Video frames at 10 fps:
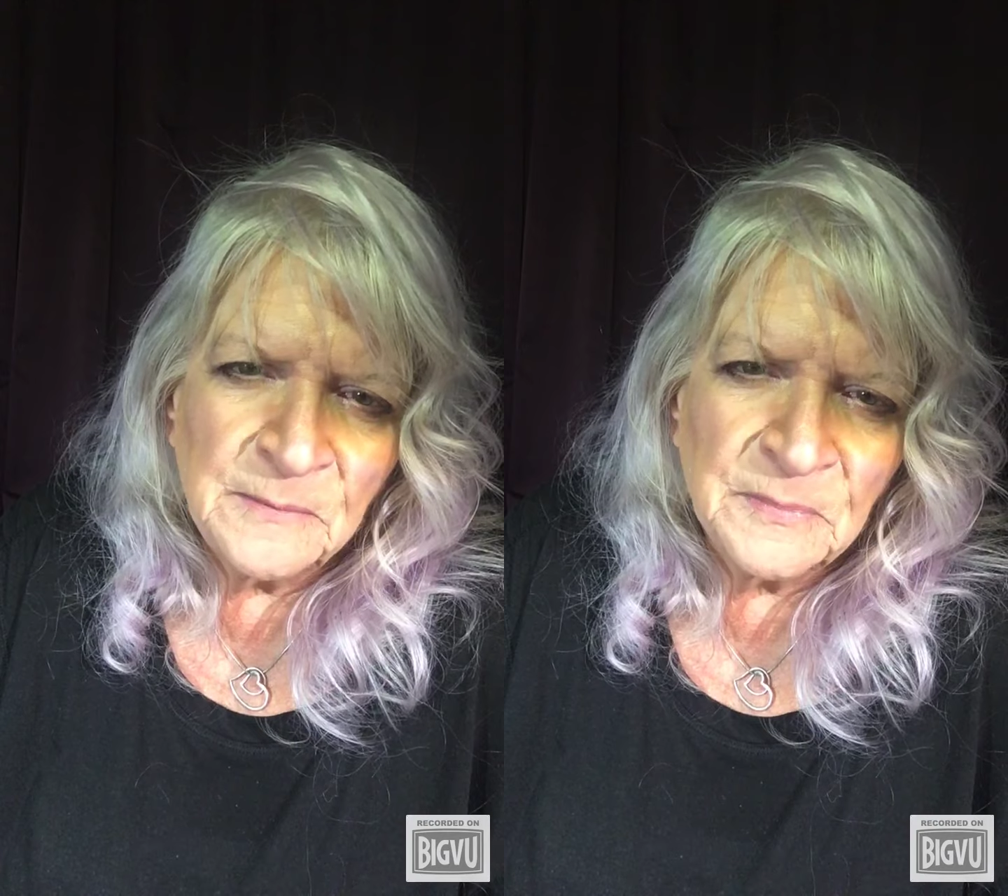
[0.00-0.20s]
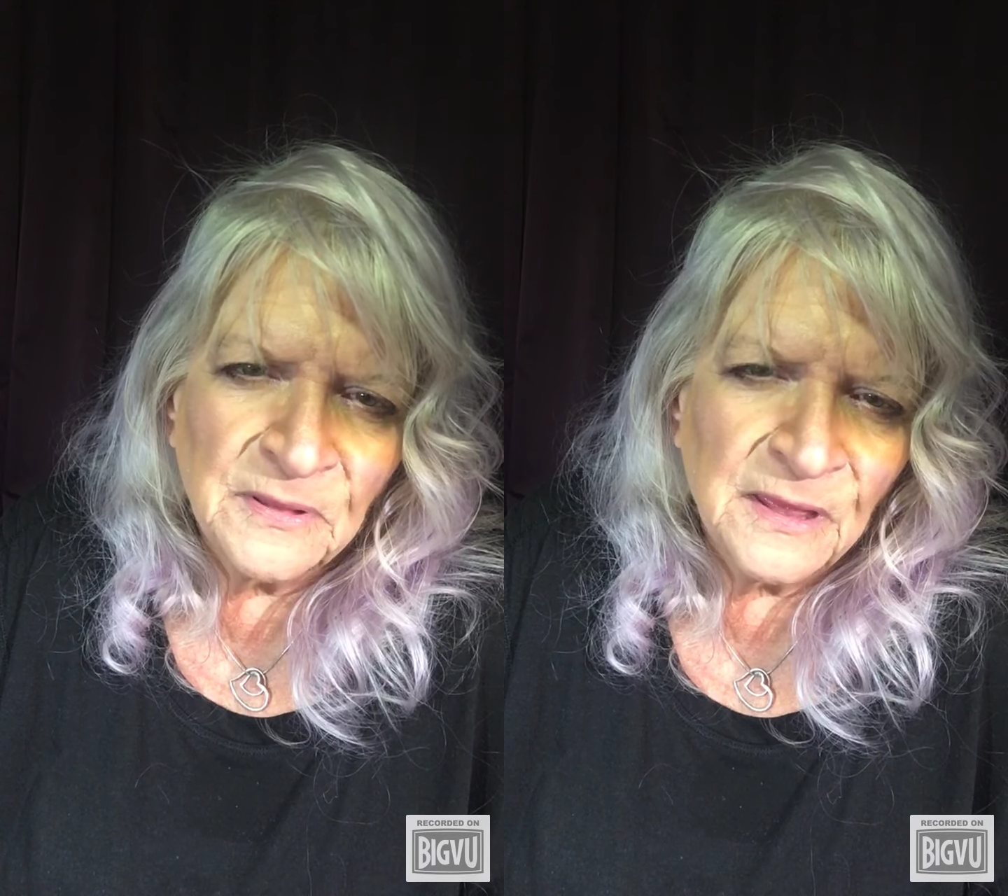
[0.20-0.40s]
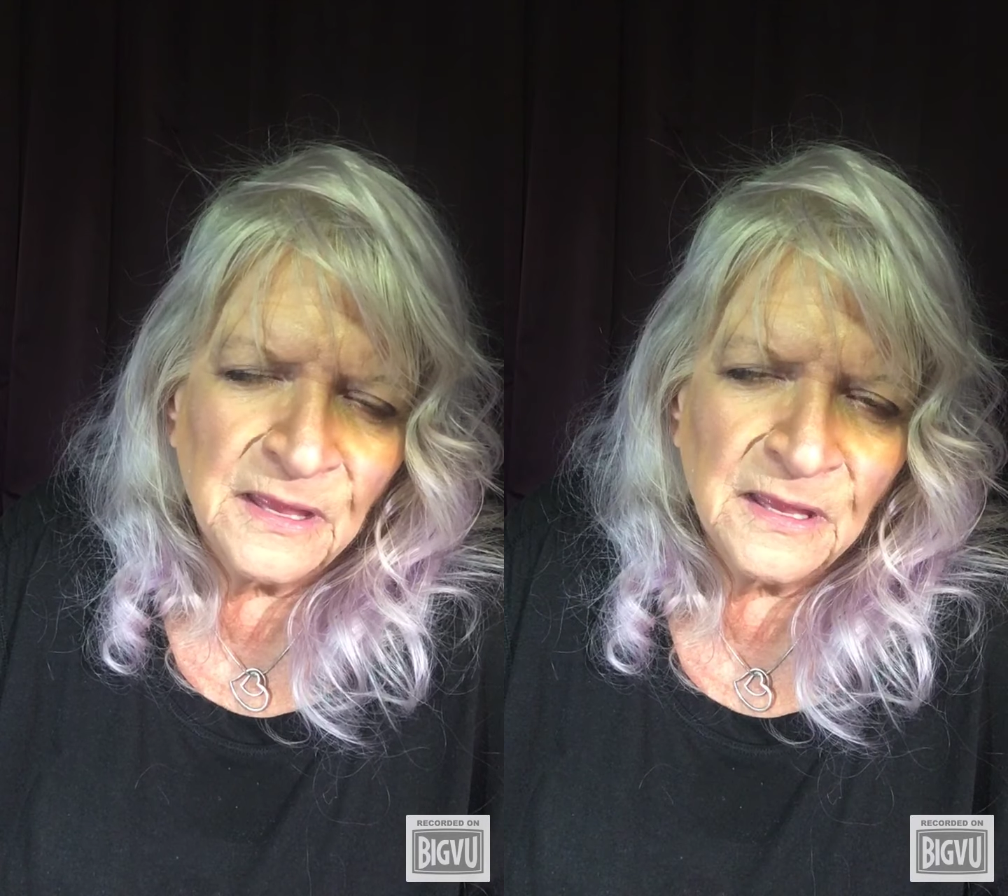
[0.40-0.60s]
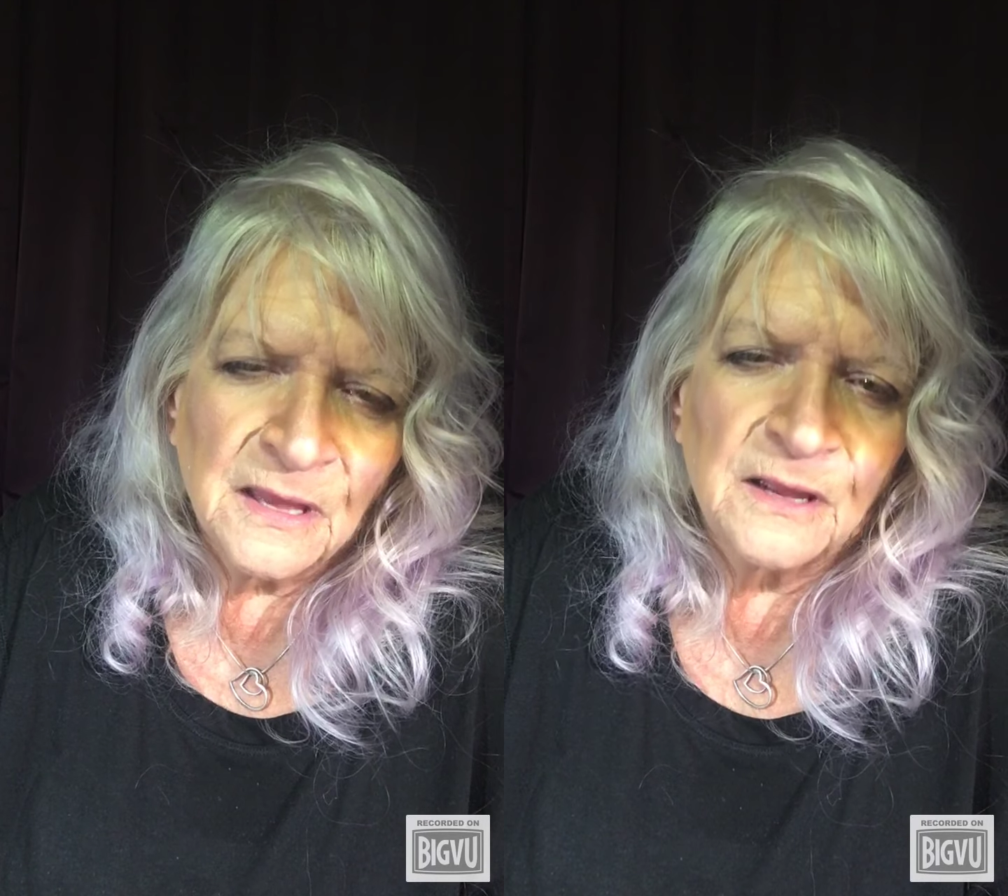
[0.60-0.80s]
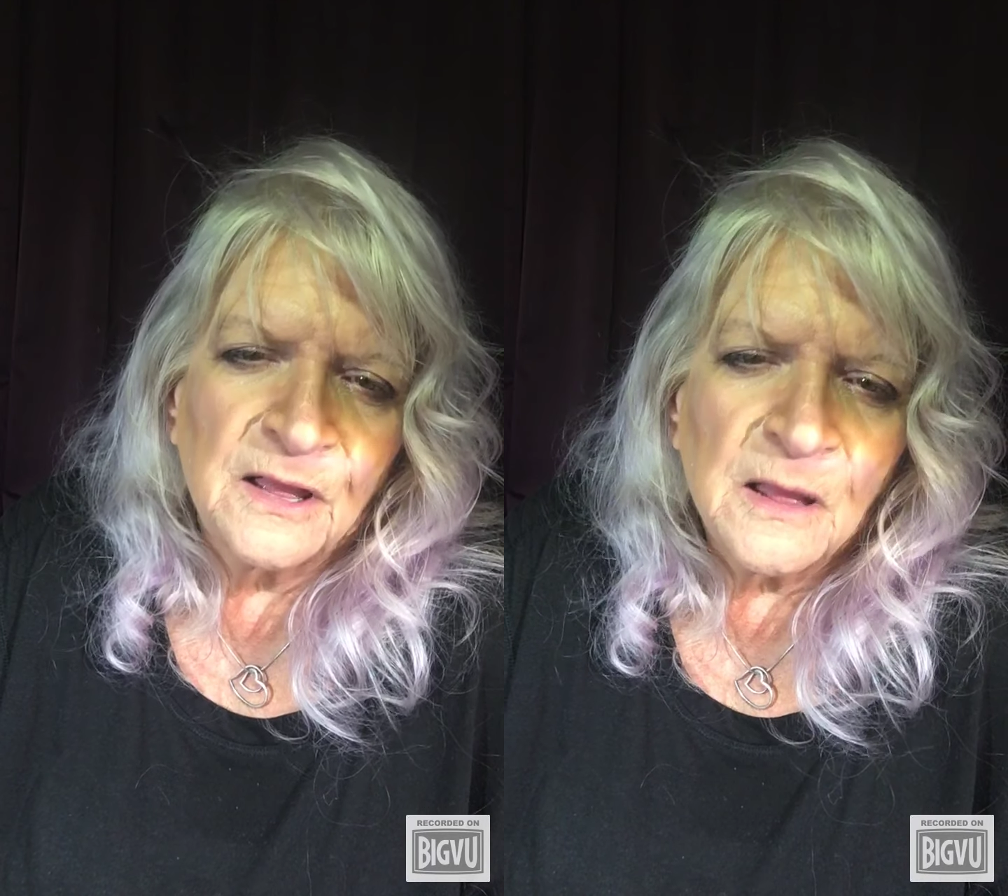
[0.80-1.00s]
play
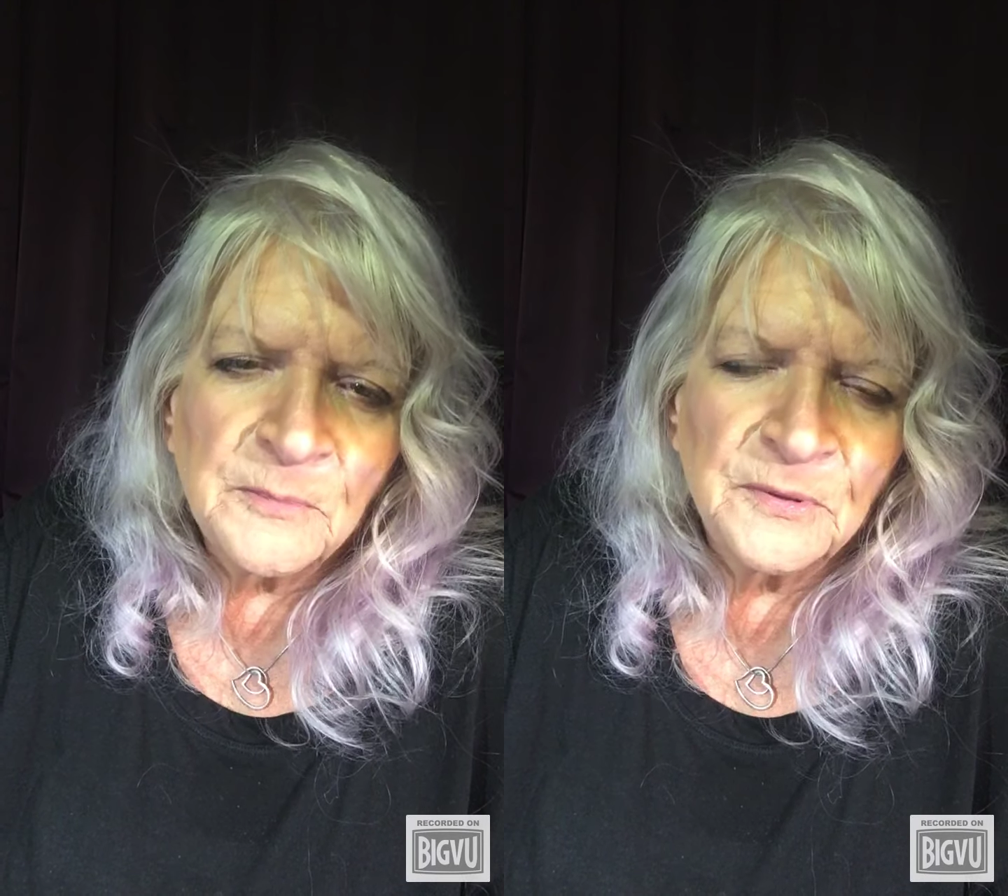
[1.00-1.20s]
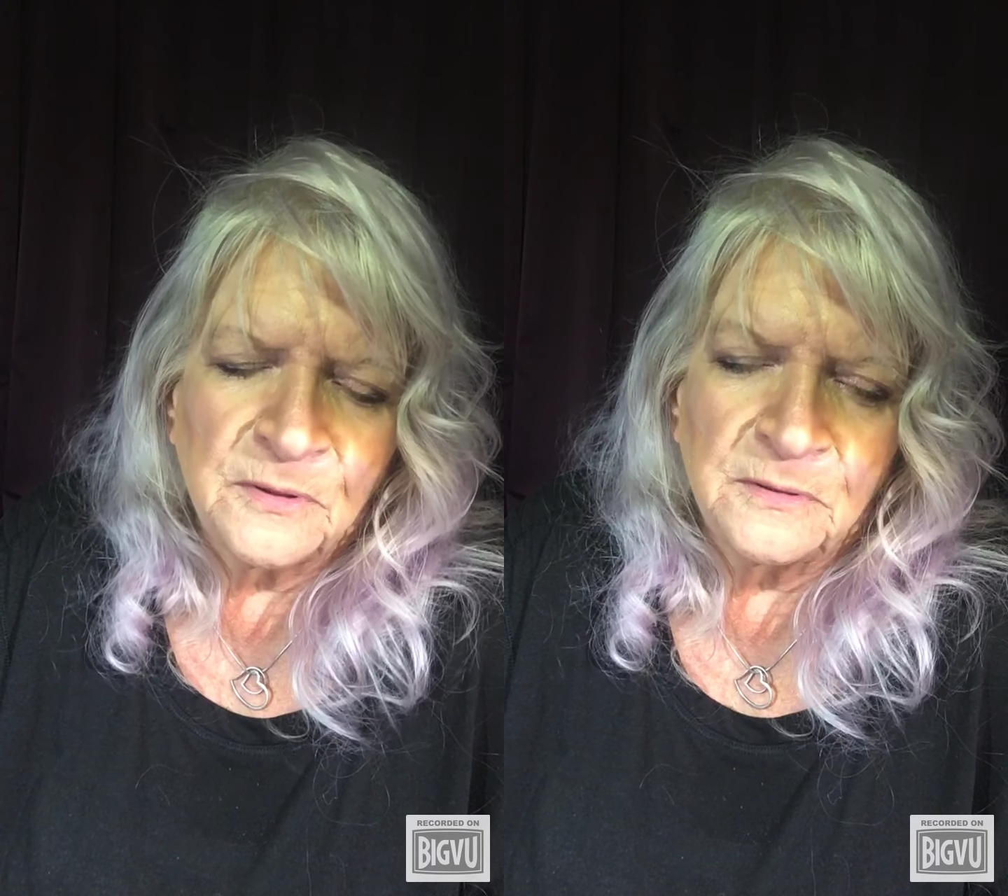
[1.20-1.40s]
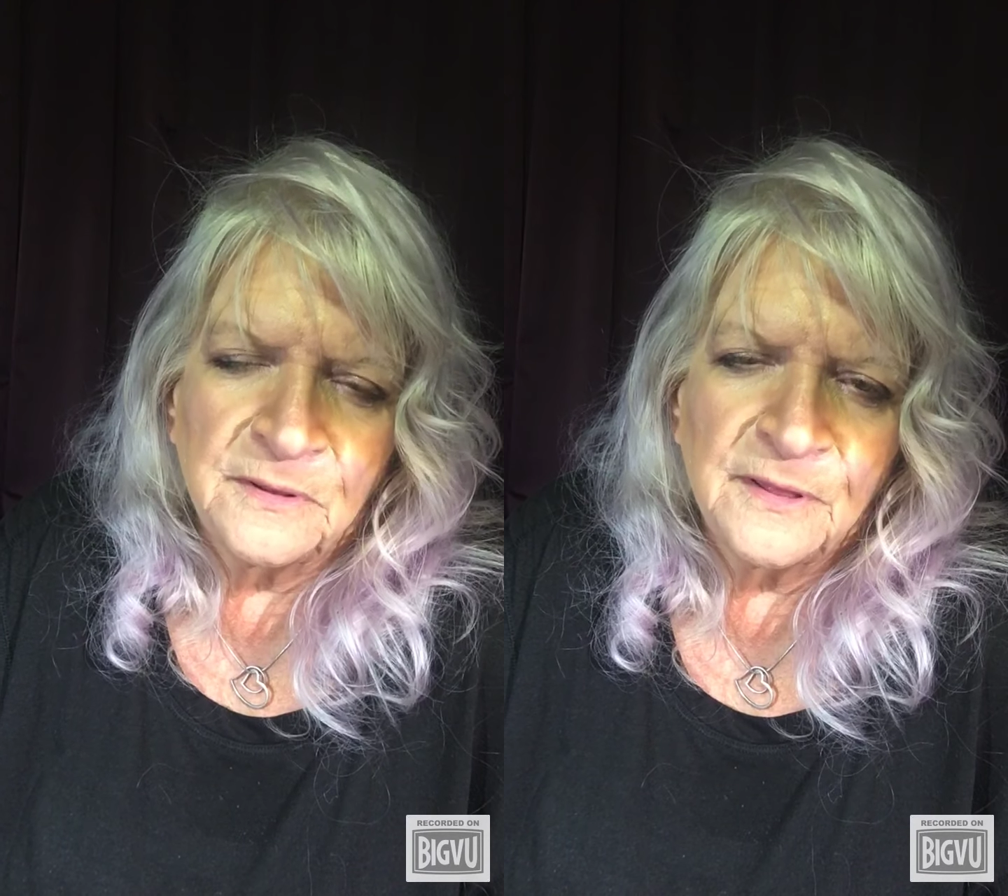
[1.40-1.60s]
a couple